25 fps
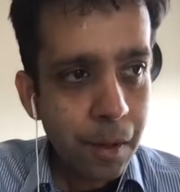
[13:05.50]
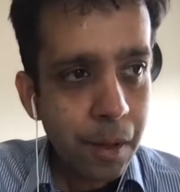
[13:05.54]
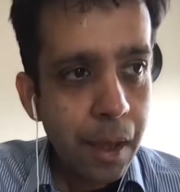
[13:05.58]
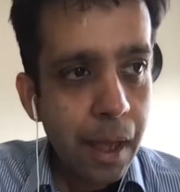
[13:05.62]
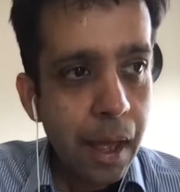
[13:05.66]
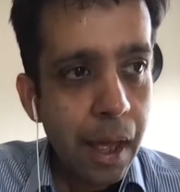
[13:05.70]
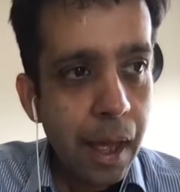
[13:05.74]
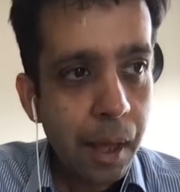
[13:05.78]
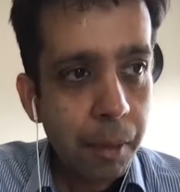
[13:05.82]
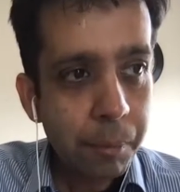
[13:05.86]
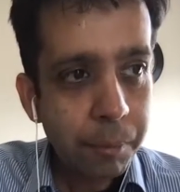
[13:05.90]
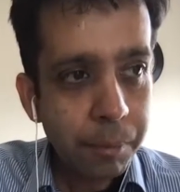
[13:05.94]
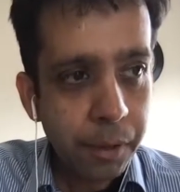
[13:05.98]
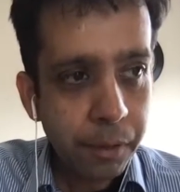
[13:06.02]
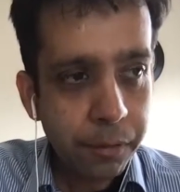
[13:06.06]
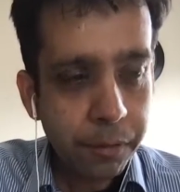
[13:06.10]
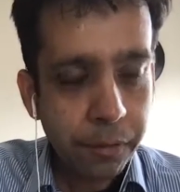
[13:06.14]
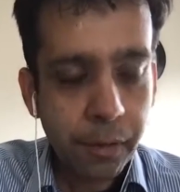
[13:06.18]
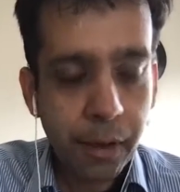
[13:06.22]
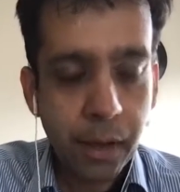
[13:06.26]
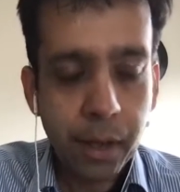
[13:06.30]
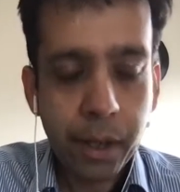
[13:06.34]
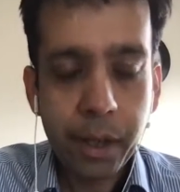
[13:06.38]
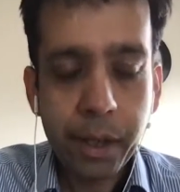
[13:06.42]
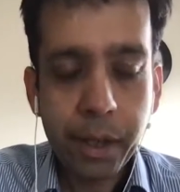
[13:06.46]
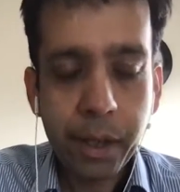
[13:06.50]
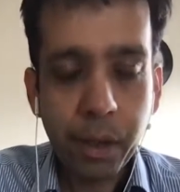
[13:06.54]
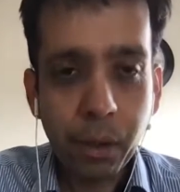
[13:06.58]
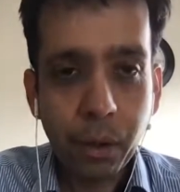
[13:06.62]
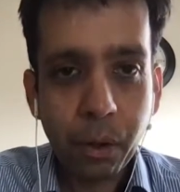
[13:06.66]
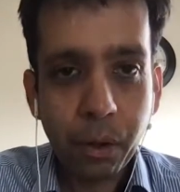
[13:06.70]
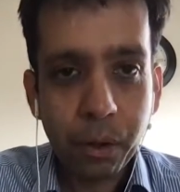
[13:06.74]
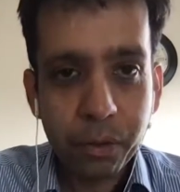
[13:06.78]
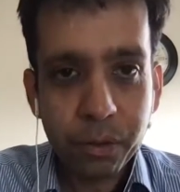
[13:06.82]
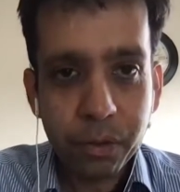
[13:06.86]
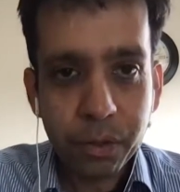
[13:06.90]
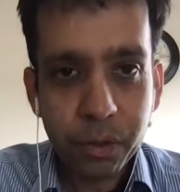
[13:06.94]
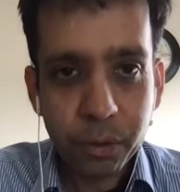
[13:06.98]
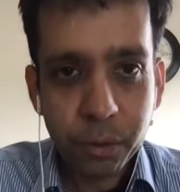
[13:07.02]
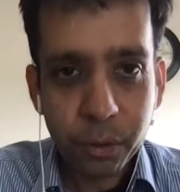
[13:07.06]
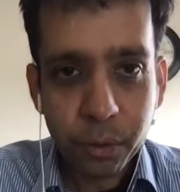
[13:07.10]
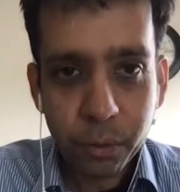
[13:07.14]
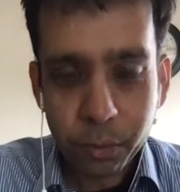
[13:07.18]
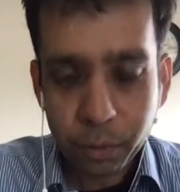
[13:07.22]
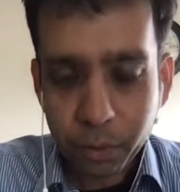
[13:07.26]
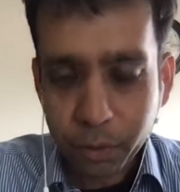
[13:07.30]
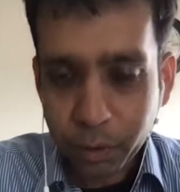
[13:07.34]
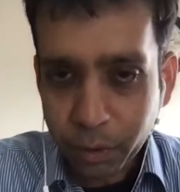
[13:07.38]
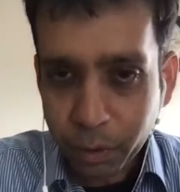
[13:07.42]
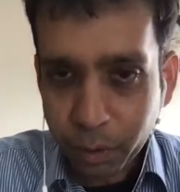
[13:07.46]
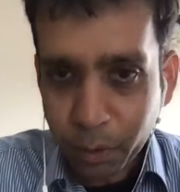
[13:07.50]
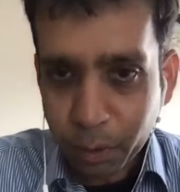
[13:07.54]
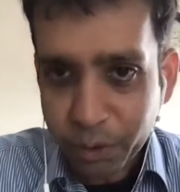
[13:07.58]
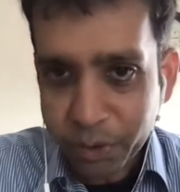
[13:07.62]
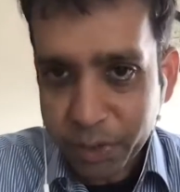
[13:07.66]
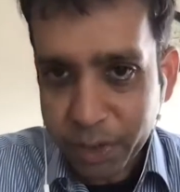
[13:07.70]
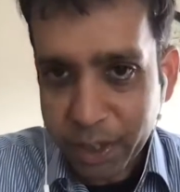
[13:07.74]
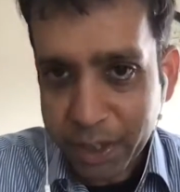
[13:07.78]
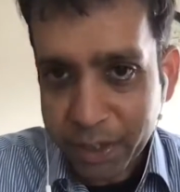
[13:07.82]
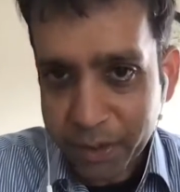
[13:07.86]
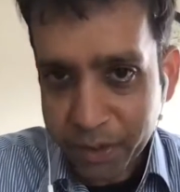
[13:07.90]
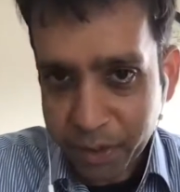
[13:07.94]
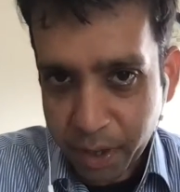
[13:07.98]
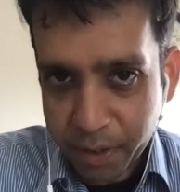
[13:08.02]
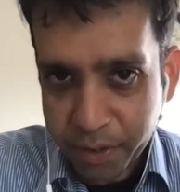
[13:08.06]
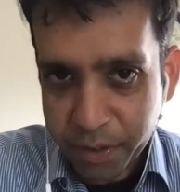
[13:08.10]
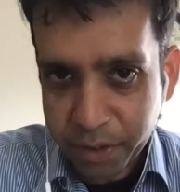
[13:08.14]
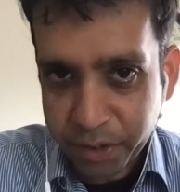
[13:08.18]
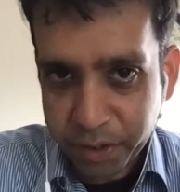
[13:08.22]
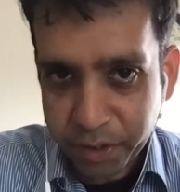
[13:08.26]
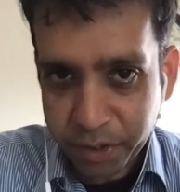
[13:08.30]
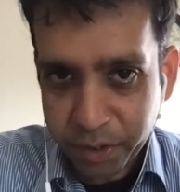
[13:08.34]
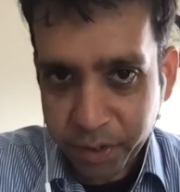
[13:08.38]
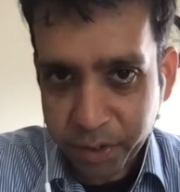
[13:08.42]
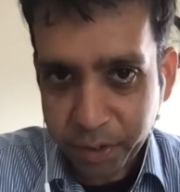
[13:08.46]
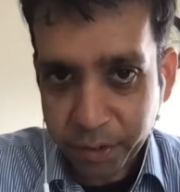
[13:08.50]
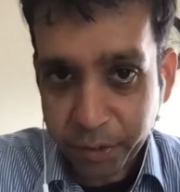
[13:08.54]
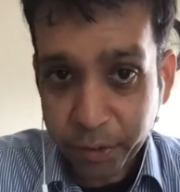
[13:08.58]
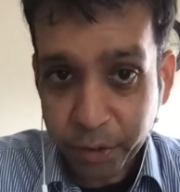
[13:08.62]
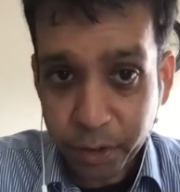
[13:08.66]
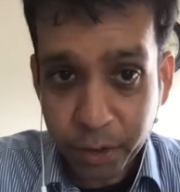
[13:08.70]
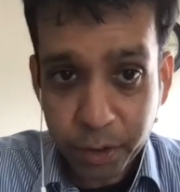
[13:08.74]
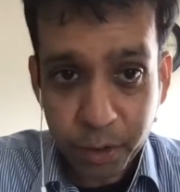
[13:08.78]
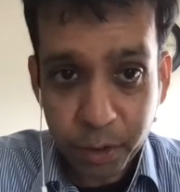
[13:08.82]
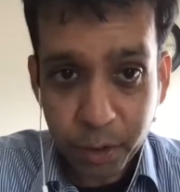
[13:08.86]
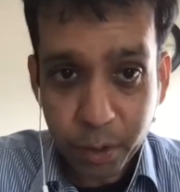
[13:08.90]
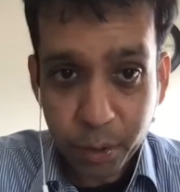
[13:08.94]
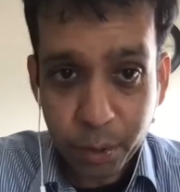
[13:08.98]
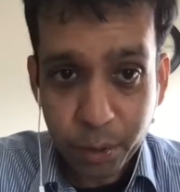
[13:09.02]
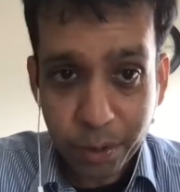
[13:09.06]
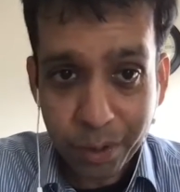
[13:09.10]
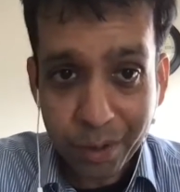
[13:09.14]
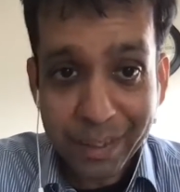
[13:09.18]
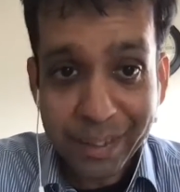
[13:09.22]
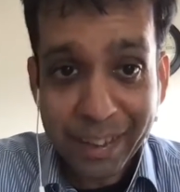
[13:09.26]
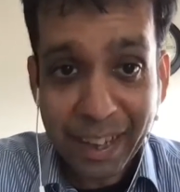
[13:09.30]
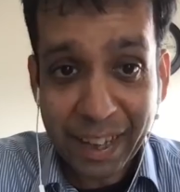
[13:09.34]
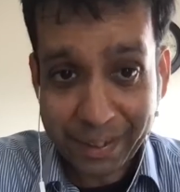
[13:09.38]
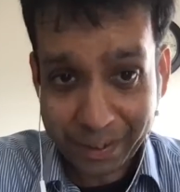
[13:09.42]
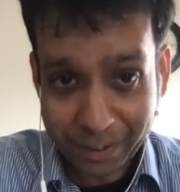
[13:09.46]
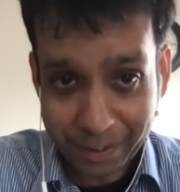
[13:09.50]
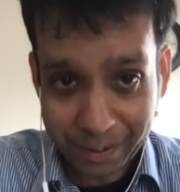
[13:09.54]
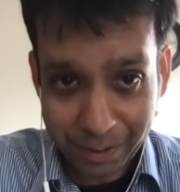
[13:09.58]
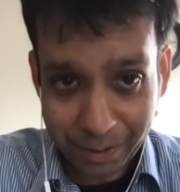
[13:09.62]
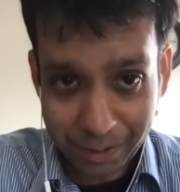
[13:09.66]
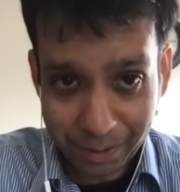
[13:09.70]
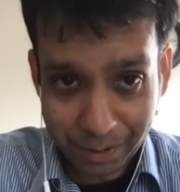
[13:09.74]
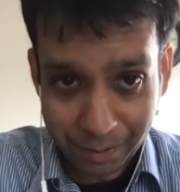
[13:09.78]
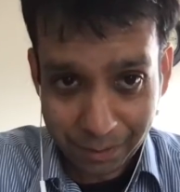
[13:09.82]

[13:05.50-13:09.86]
amplify, or to use these transistors, you use light.